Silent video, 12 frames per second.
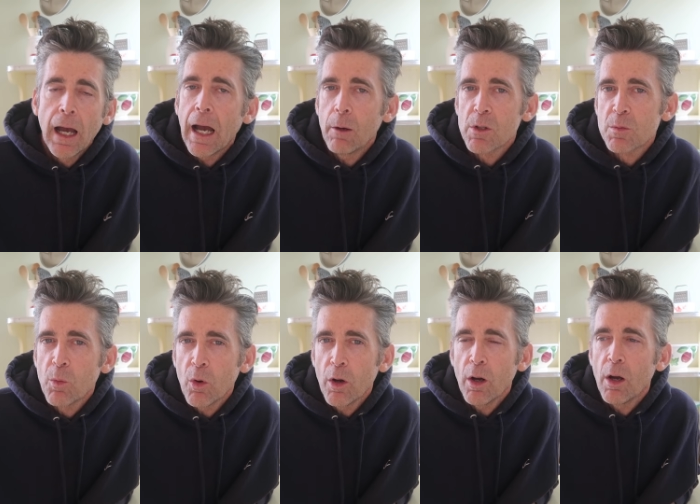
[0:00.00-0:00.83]
I was
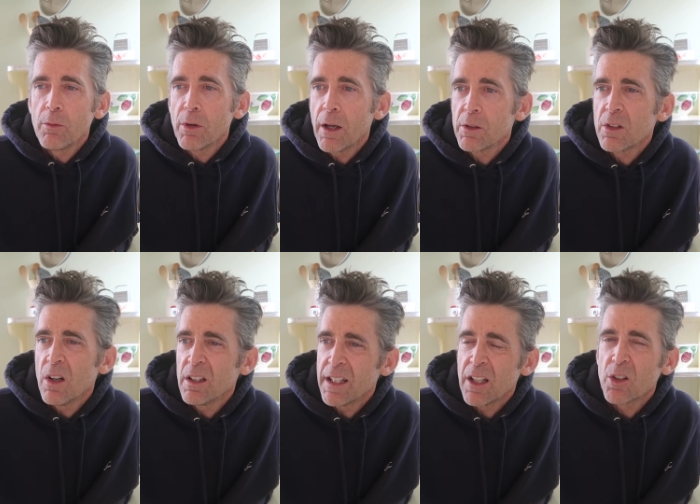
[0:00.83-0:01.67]
more of what I would
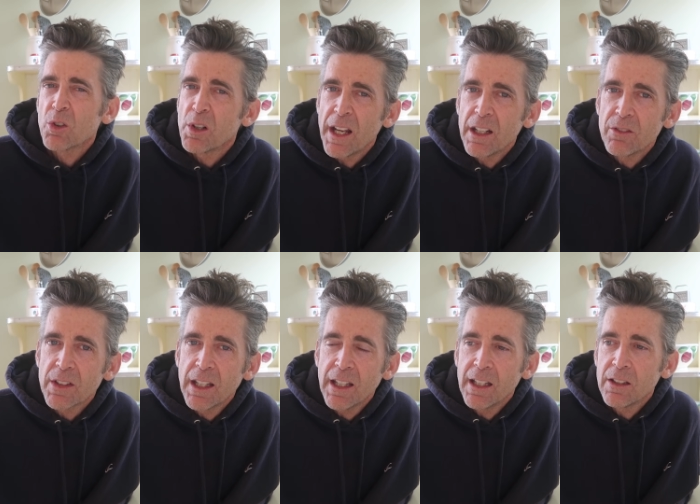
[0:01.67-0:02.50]
call like a
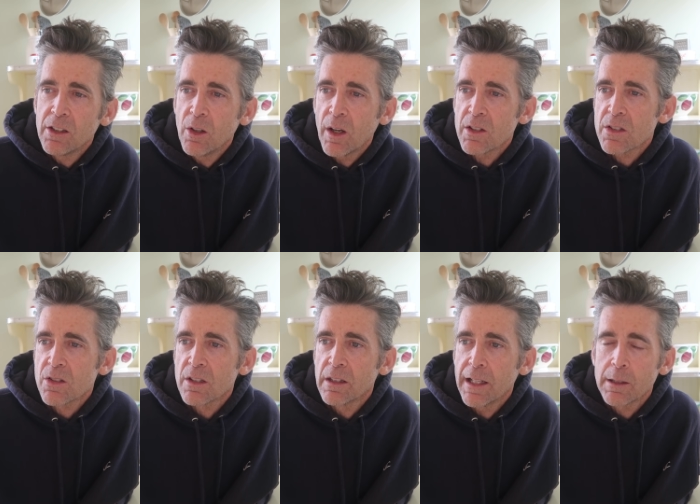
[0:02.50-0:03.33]
creative kid. You know, I
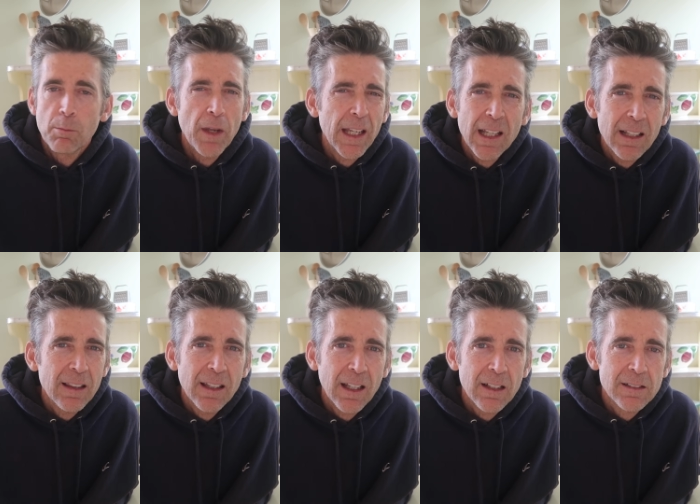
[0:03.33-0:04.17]
just like making
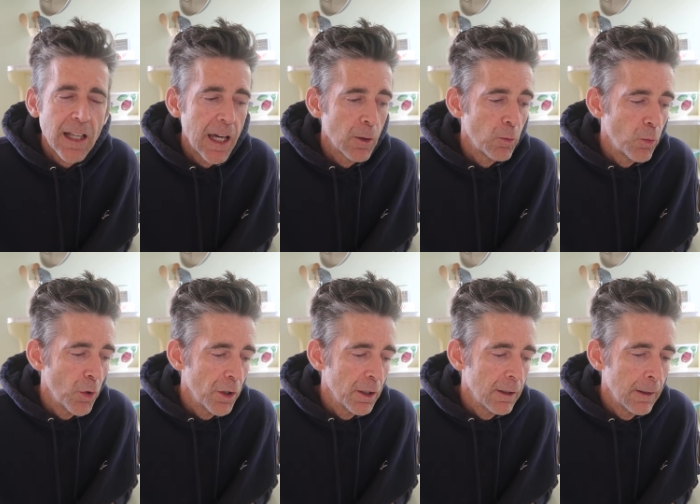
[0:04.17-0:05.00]
things out of
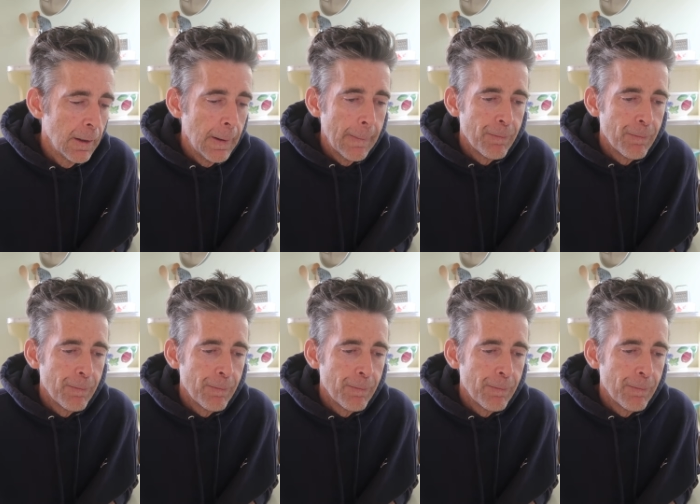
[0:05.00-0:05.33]
wood.